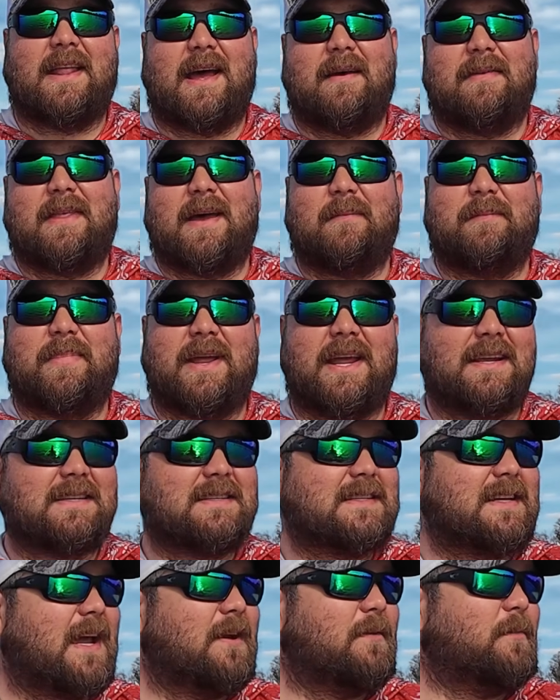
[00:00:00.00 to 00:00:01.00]
that being
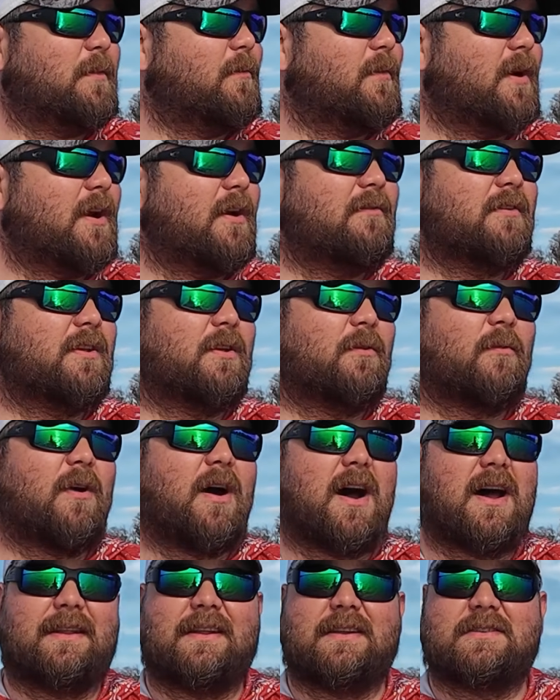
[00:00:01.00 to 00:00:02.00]
said, we went over the
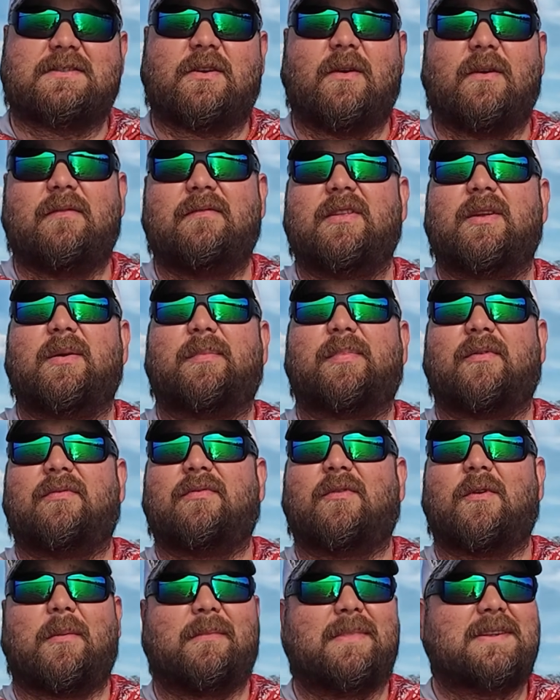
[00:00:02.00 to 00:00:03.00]
rod. Let's go over the
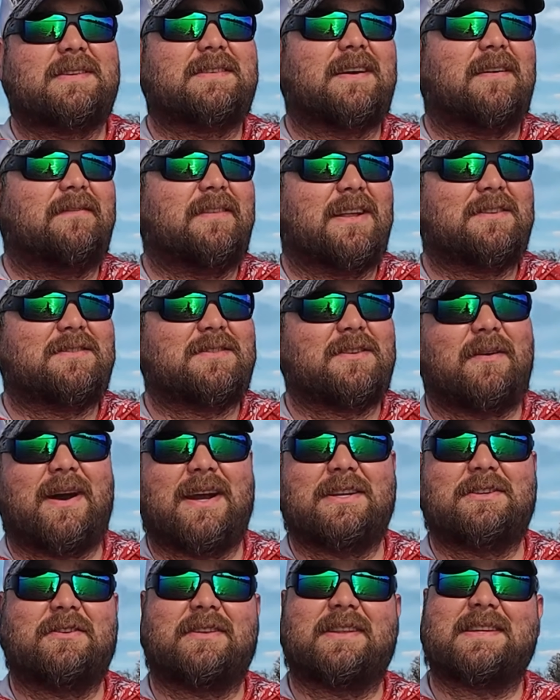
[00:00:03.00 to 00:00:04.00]
performance of it. So
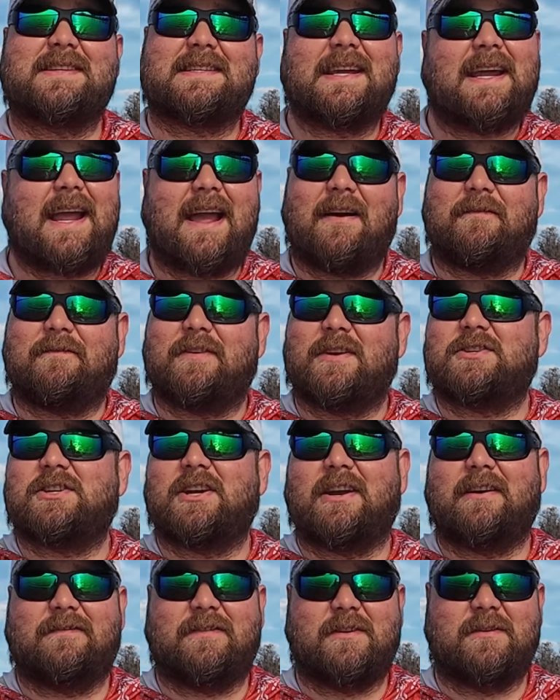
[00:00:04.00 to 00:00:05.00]
I took this thing out
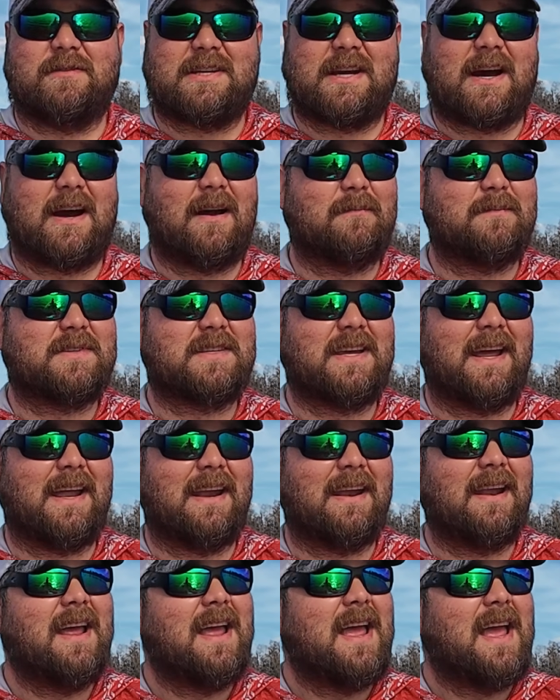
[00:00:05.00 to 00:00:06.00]
fishing a few times,
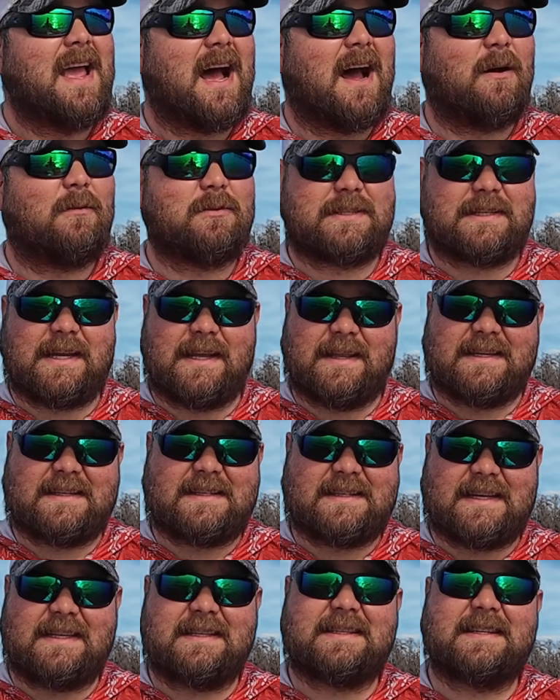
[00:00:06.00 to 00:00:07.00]
and I will say the
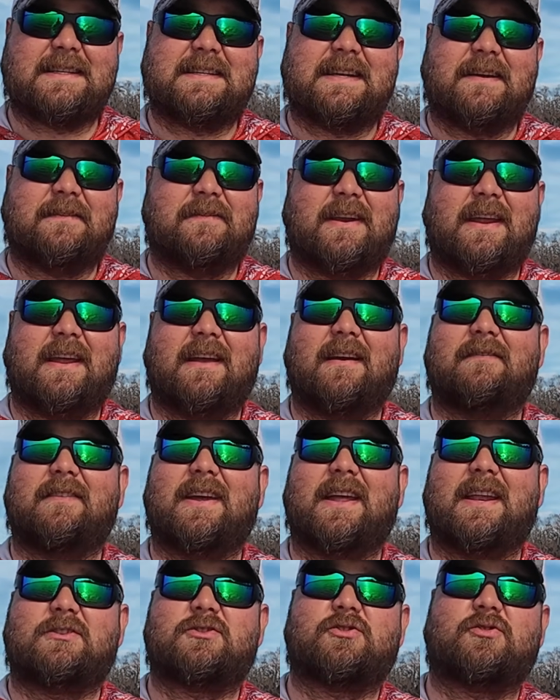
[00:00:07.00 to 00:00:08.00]
sensitivity of
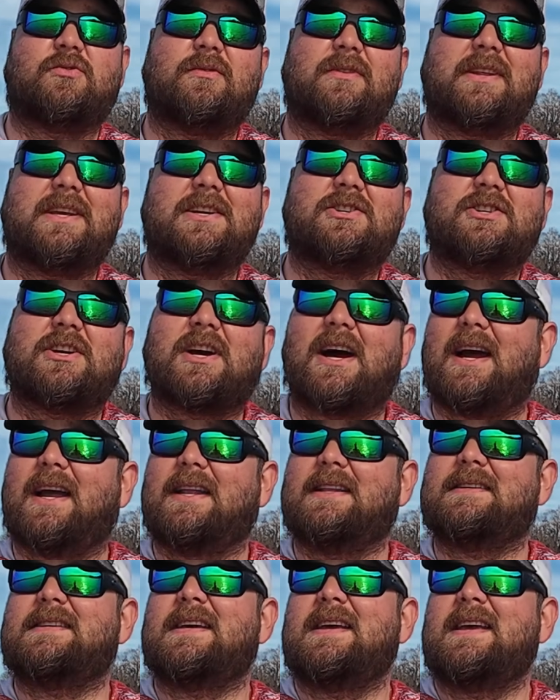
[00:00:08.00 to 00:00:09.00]
it truly
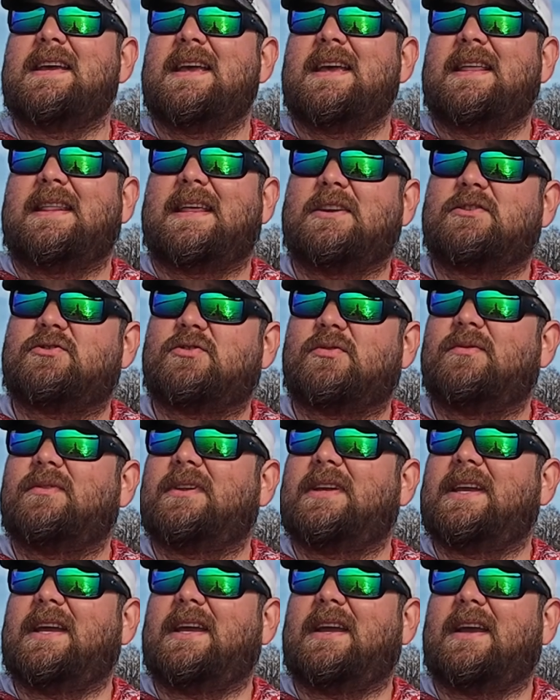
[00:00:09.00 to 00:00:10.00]
shines. They
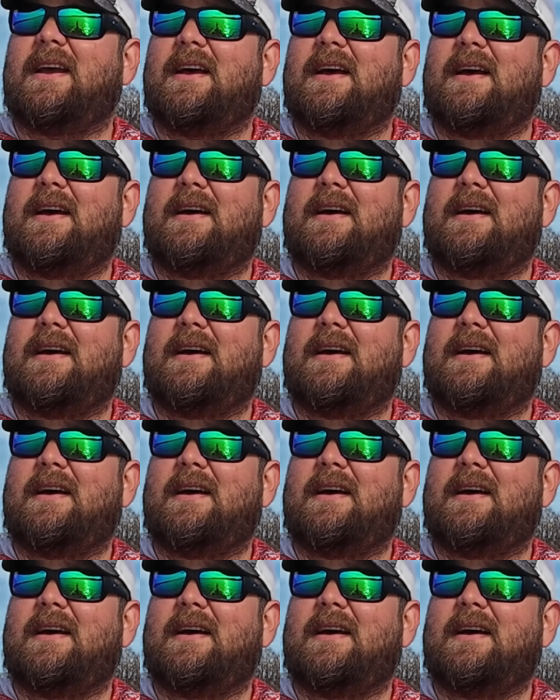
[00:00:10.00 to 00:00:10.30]
truly